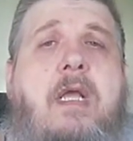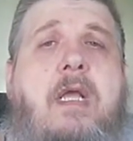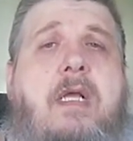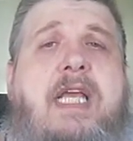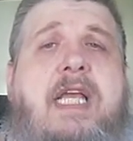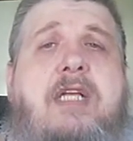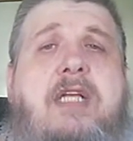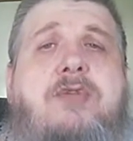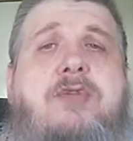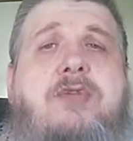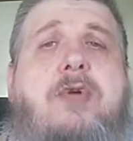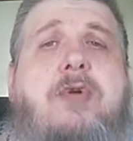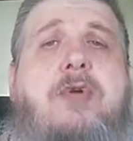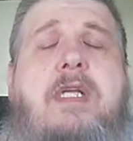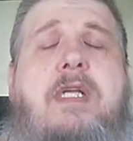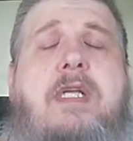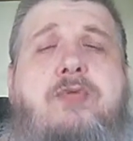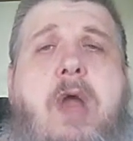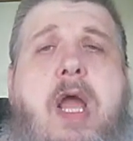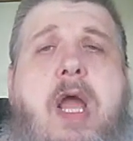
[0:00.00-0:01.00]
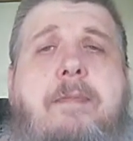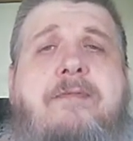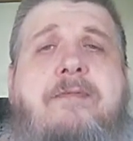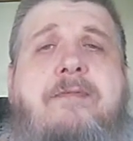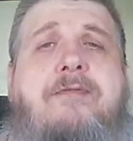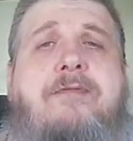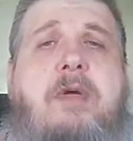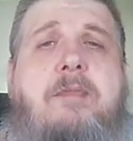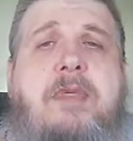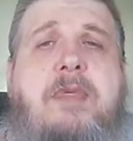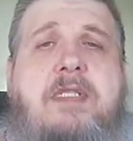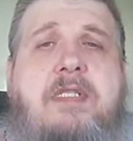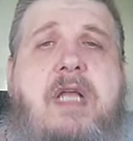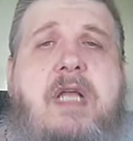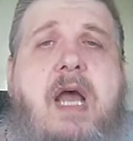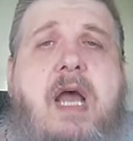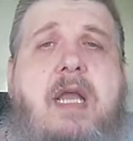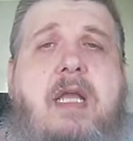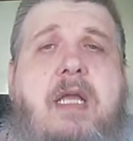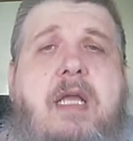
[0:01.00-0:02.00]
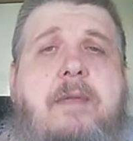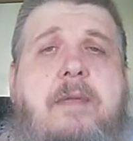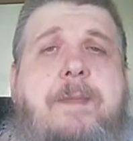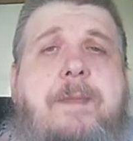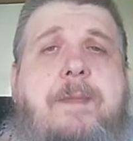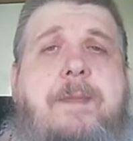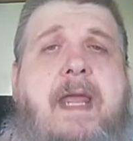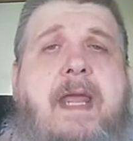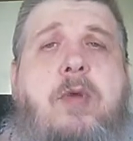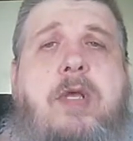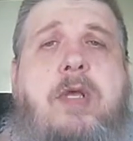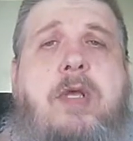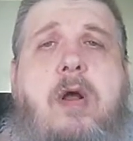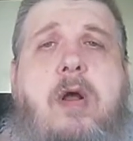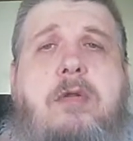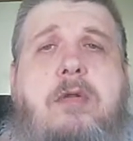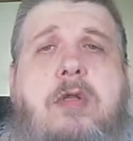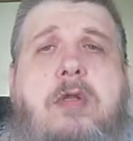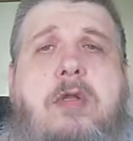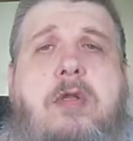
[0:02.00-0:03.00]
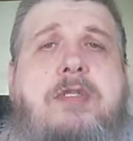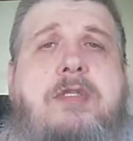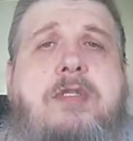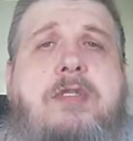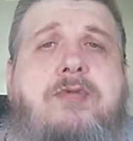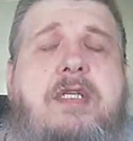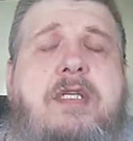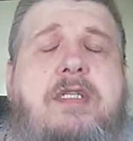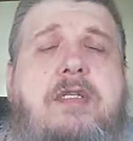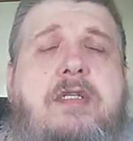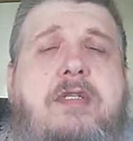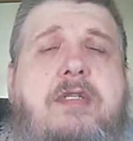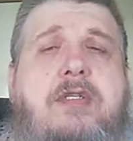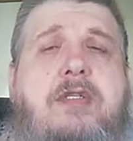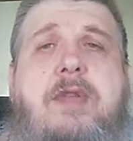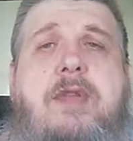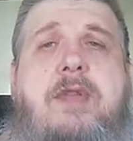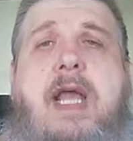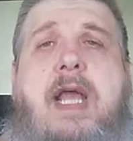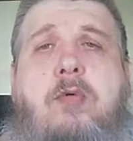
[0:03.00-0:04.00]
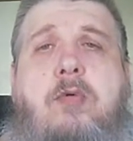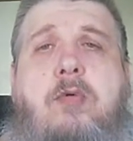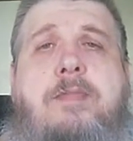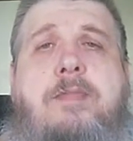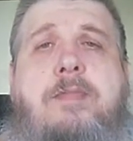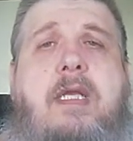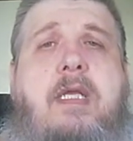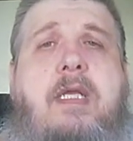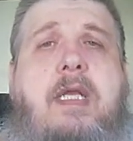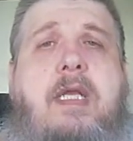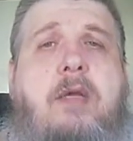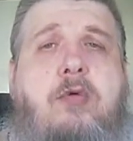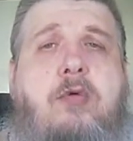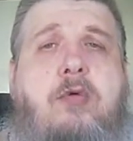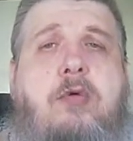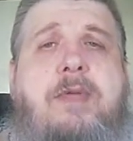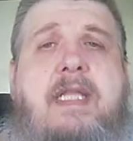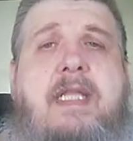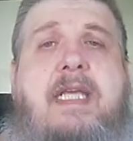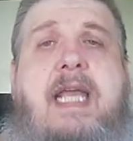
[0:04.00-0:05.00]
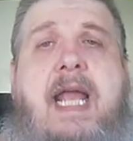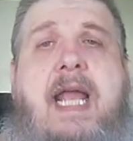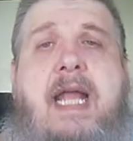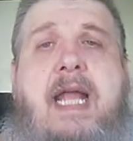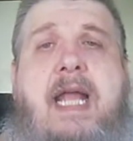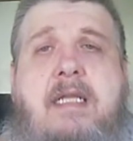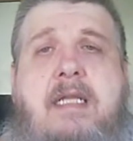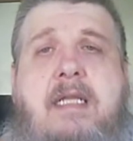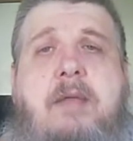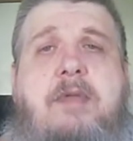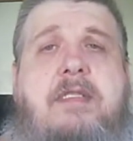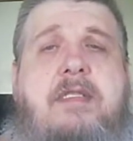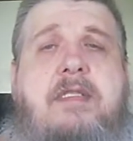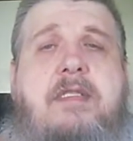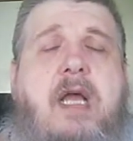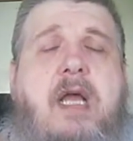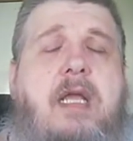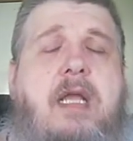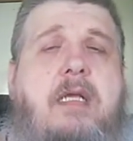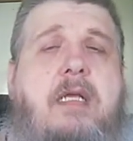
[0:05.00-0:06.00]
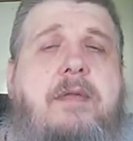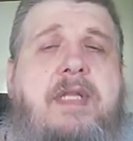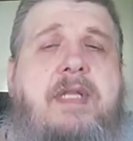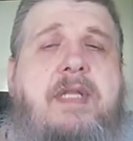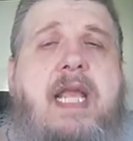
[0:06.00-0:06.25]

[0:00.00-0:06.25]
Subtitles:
Israel is ripe for a Messiah, and we all know as Christians who that will be. It will be the anti-Messiah, the